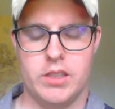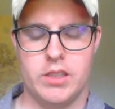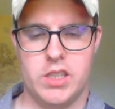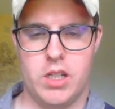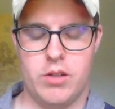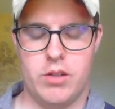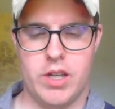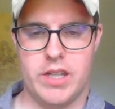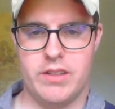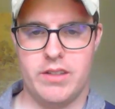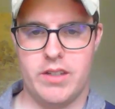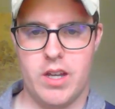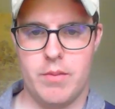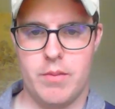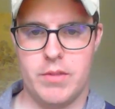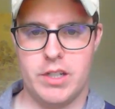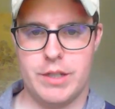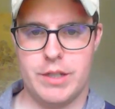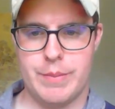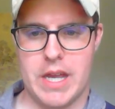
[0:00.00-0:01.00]
So it's
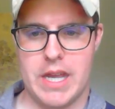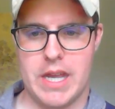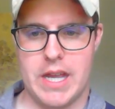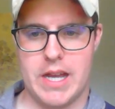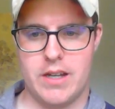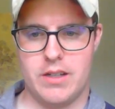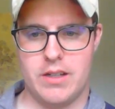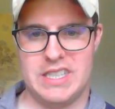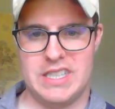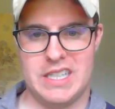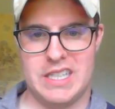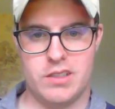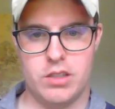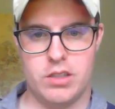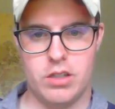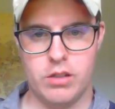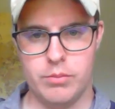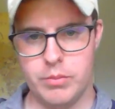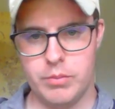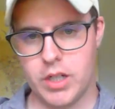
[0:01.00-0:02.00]
coming to my house
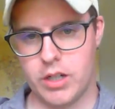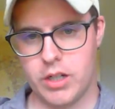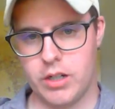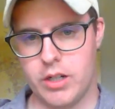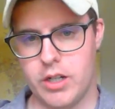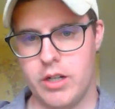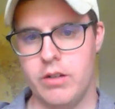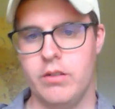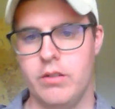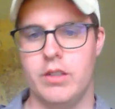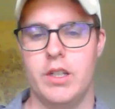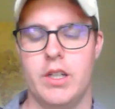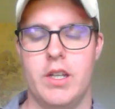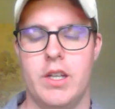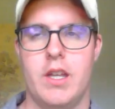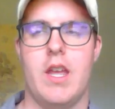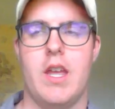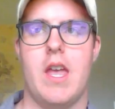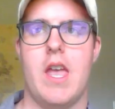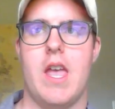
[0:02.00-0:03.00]
tomorrow,
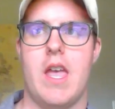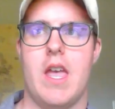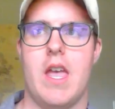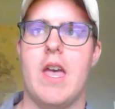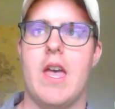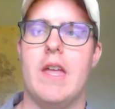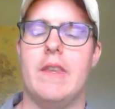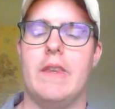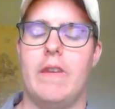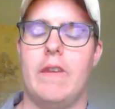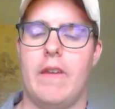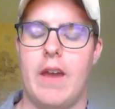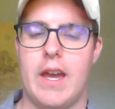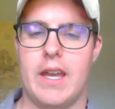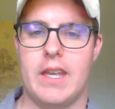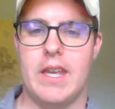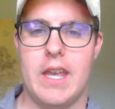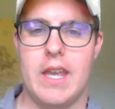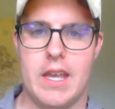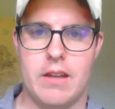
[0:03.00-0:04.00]
and
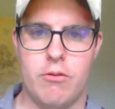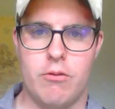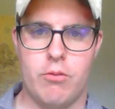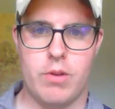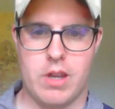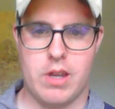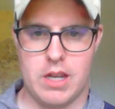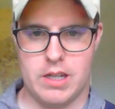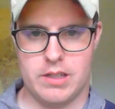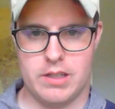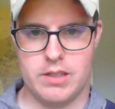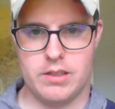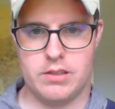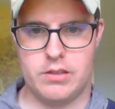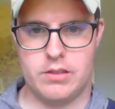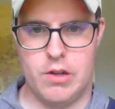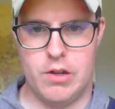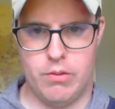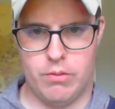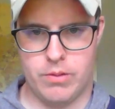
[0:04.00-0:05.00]
I can't wait
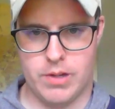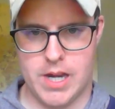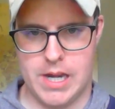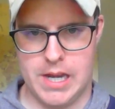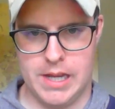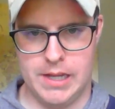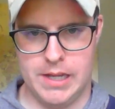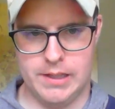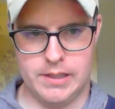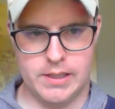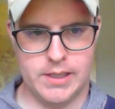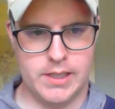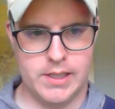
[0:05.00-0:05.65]
to read it.